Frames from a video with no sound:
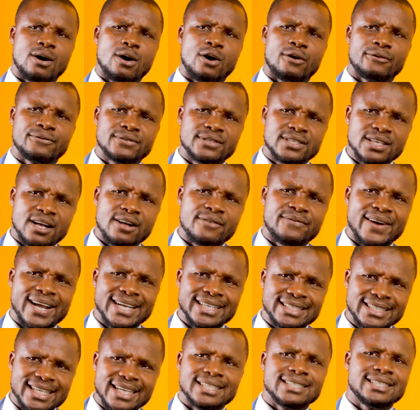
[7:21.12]
of
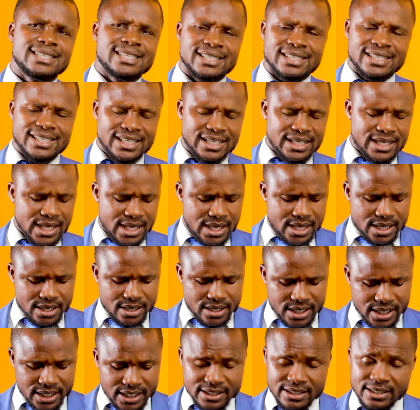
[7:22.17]
self-identity
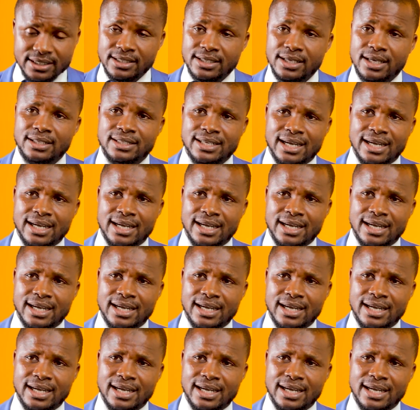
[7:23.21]
is